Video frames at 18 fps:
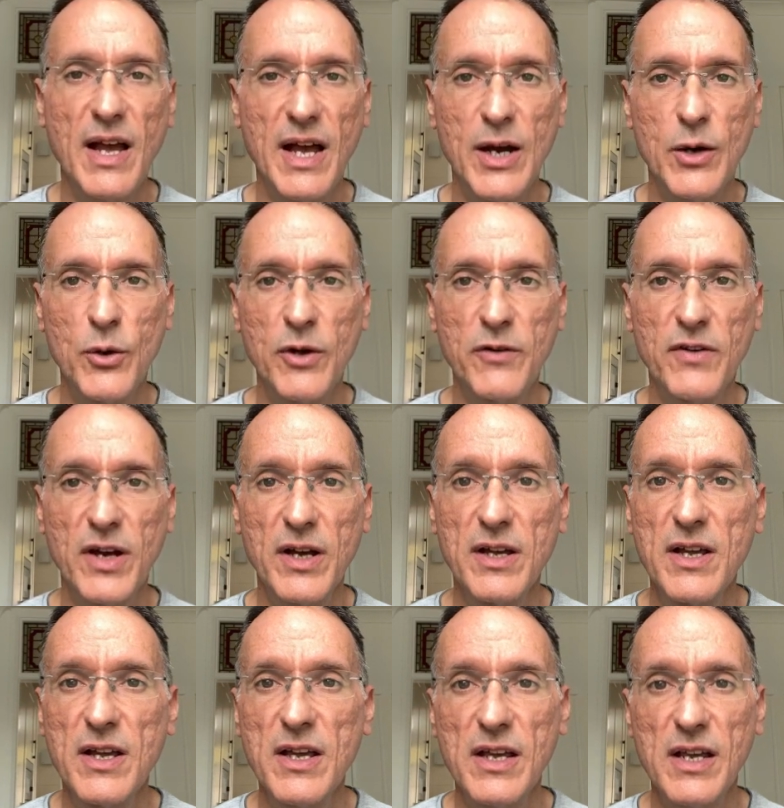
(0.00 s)
However,
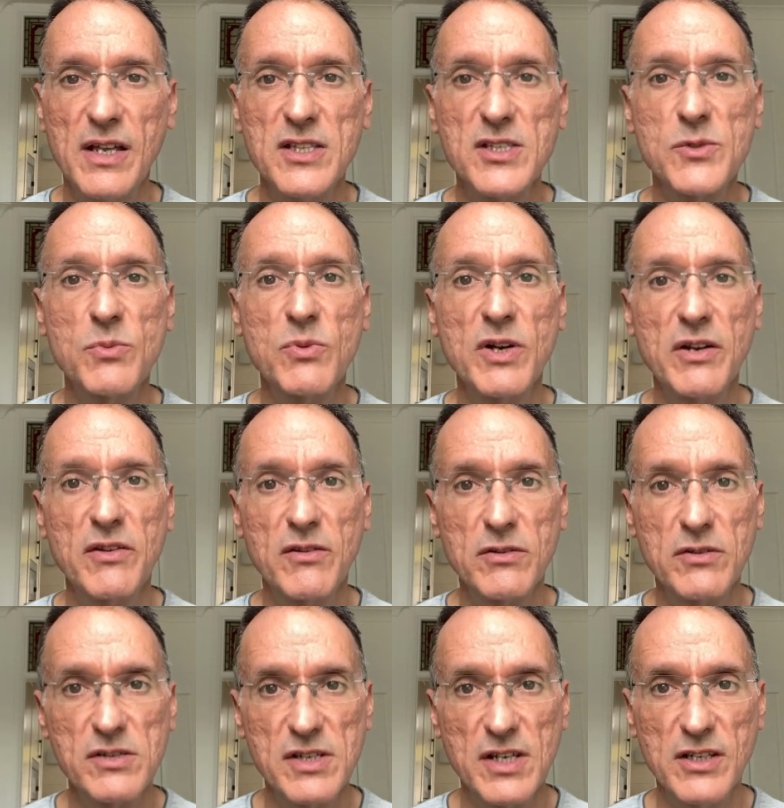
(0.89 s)
it's worth
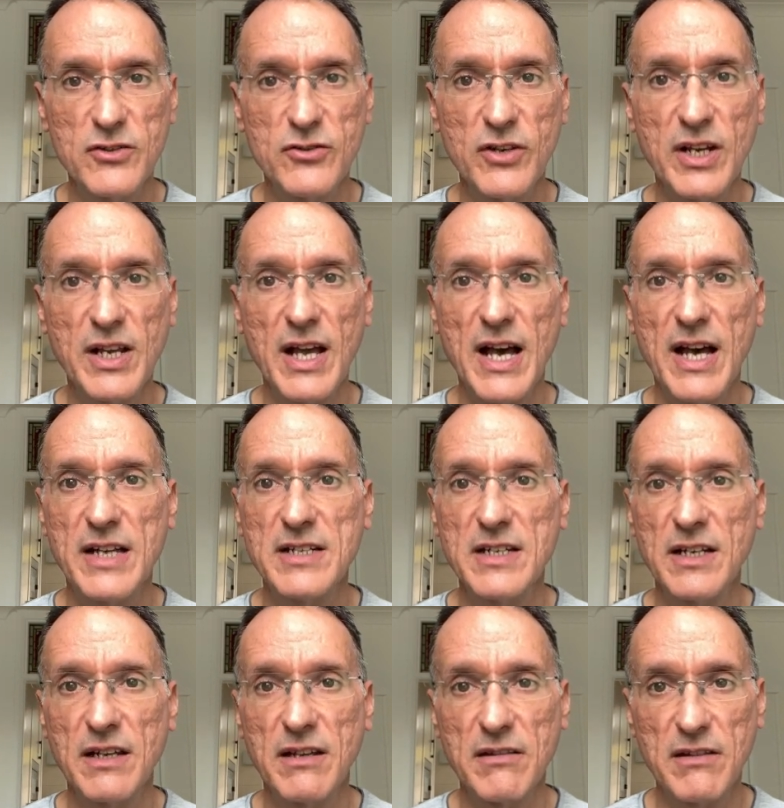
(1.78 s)
considering
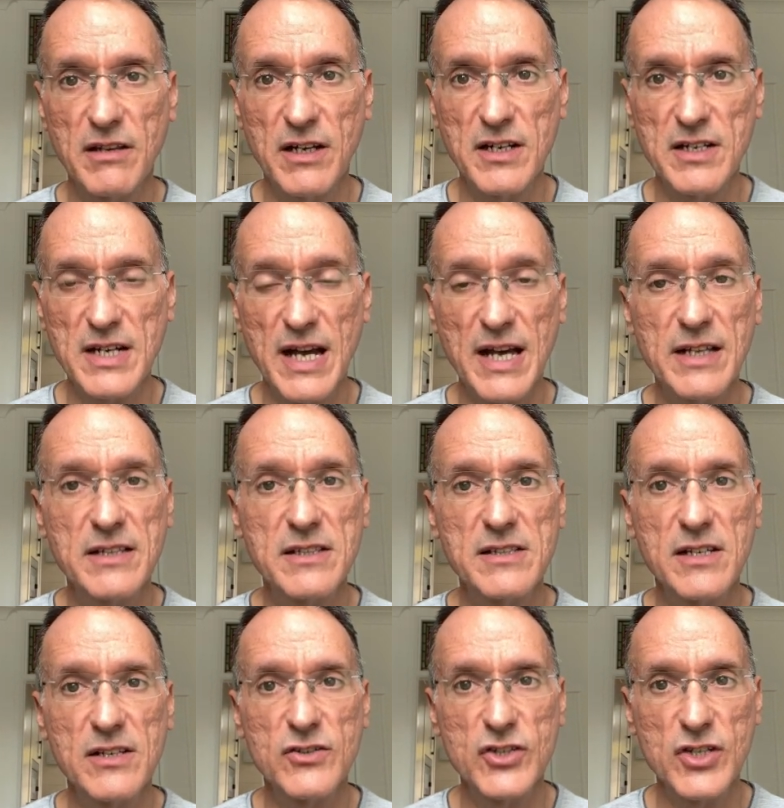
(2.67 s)
adding a third
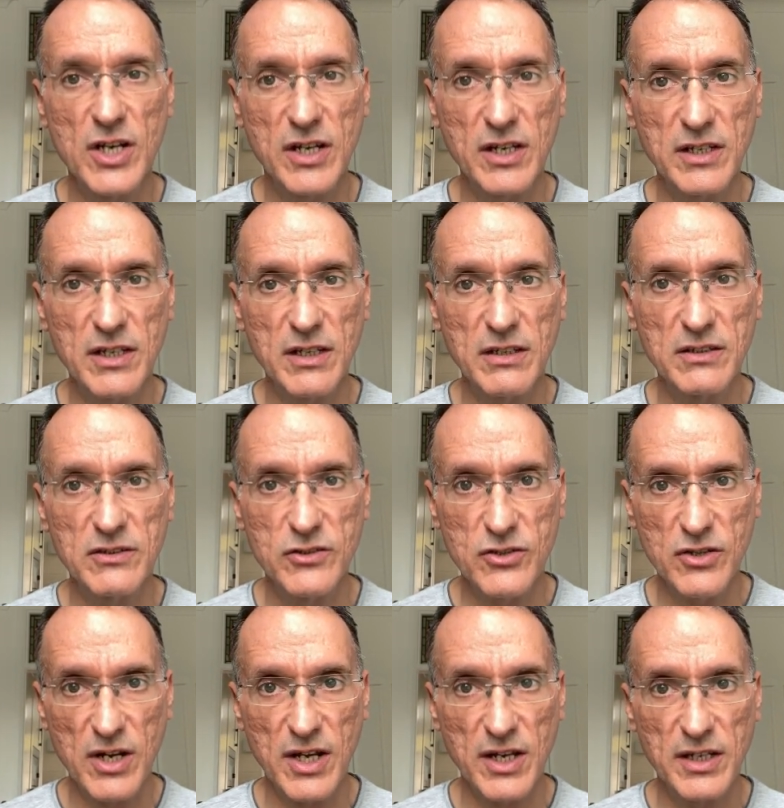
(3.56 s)
antianginal
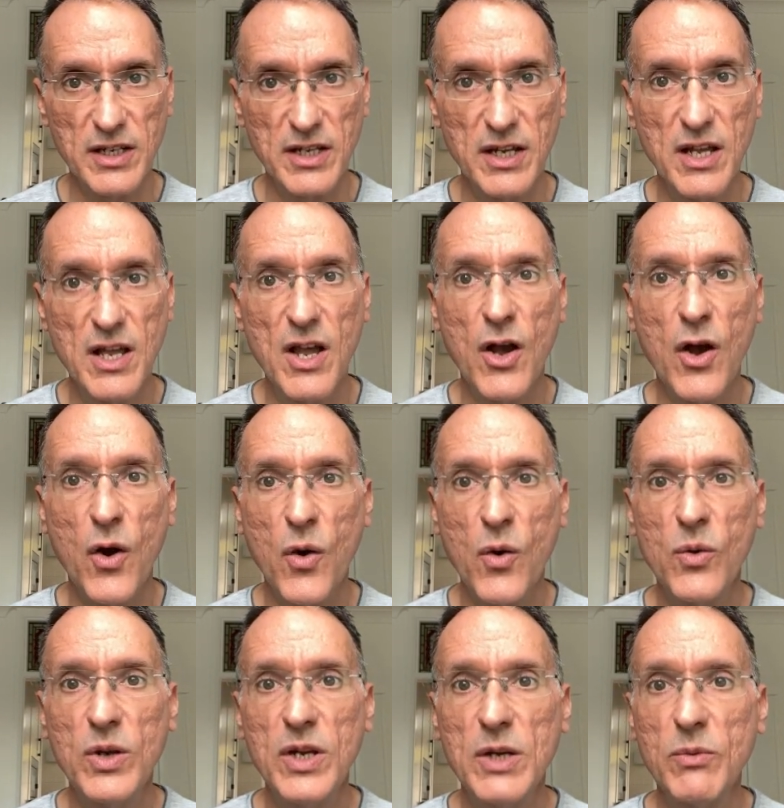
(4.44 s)
drug
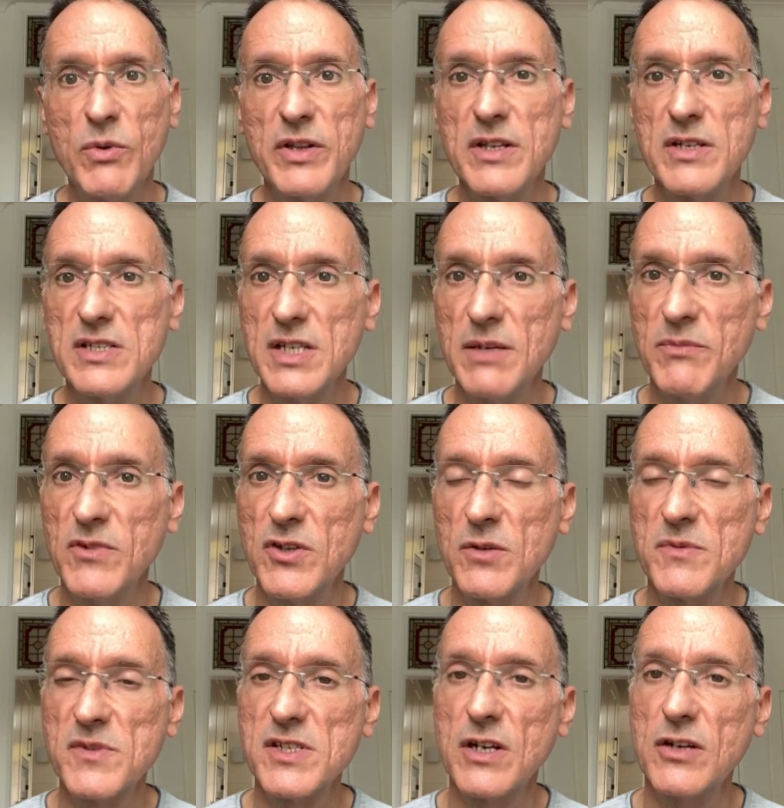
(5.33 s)
only when the
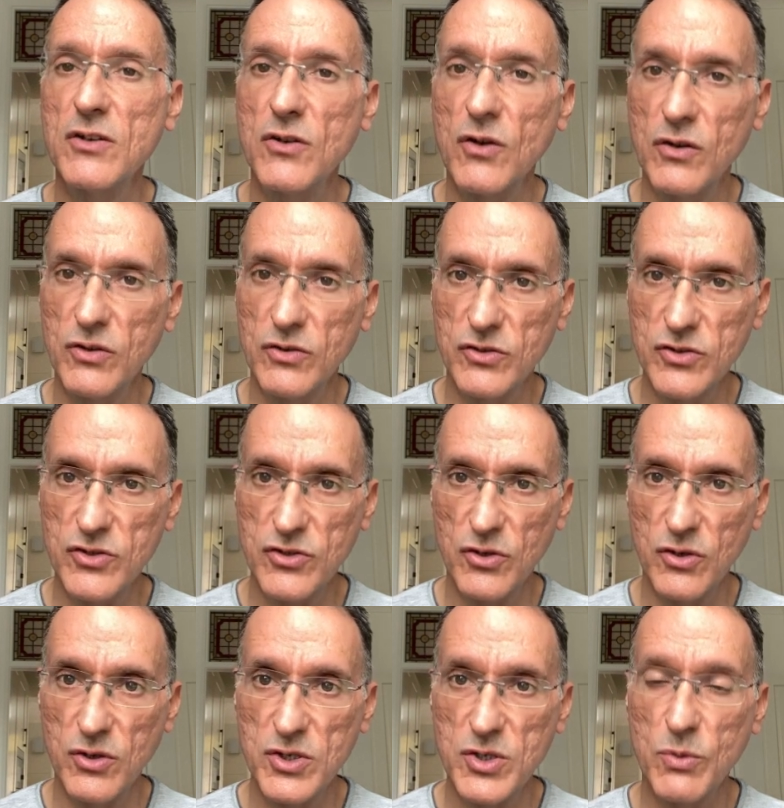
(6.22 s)
symptoms are not
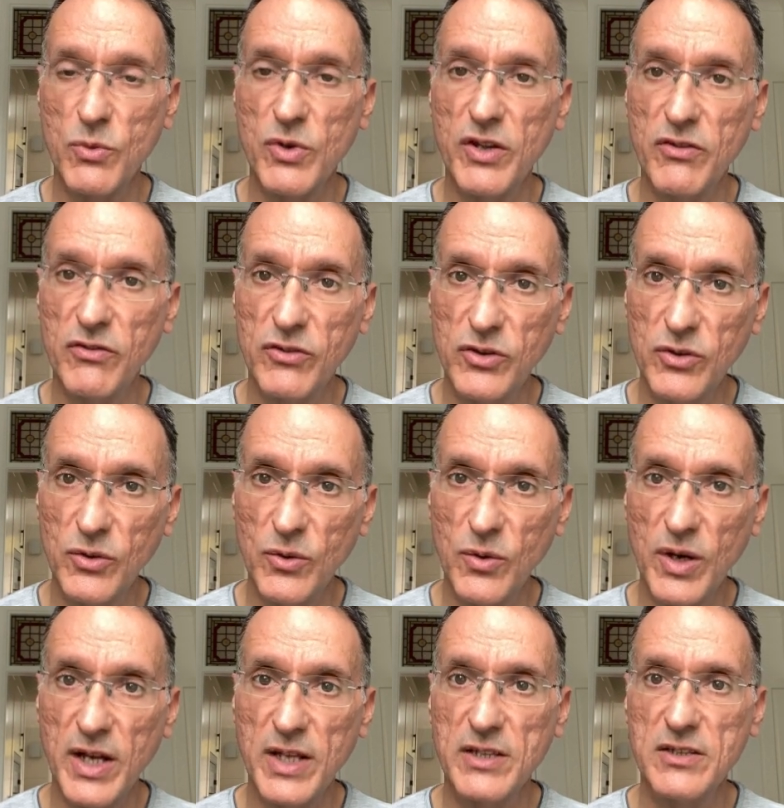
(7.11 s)
controlled with
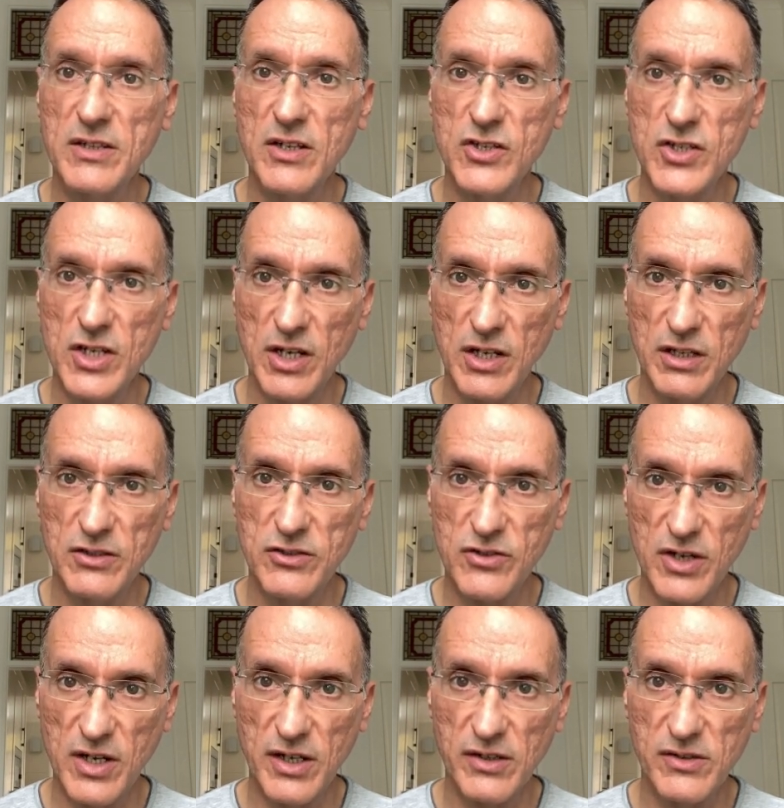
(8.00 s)
two antianginal
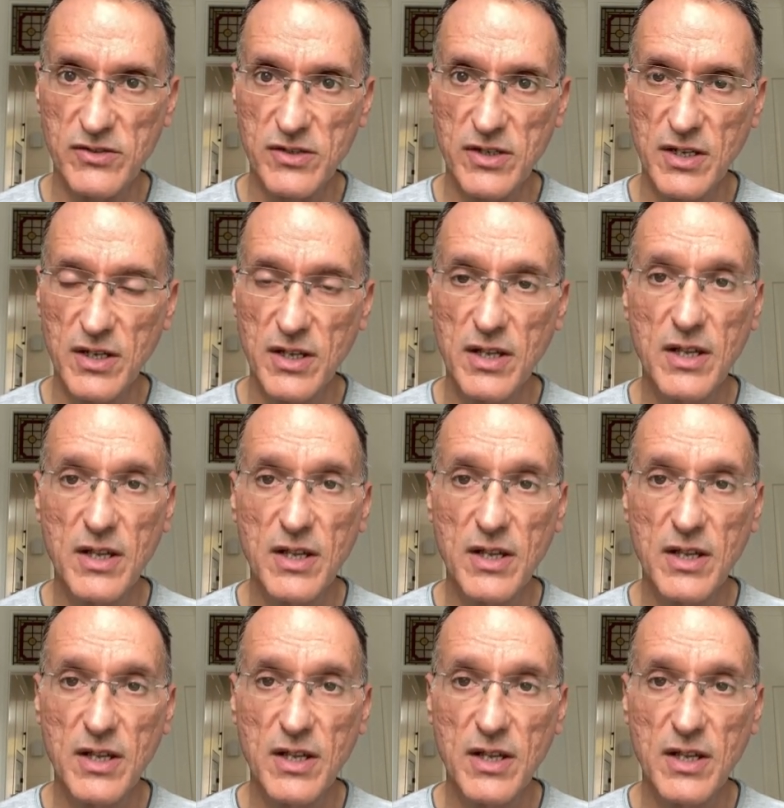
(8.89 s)
drugs.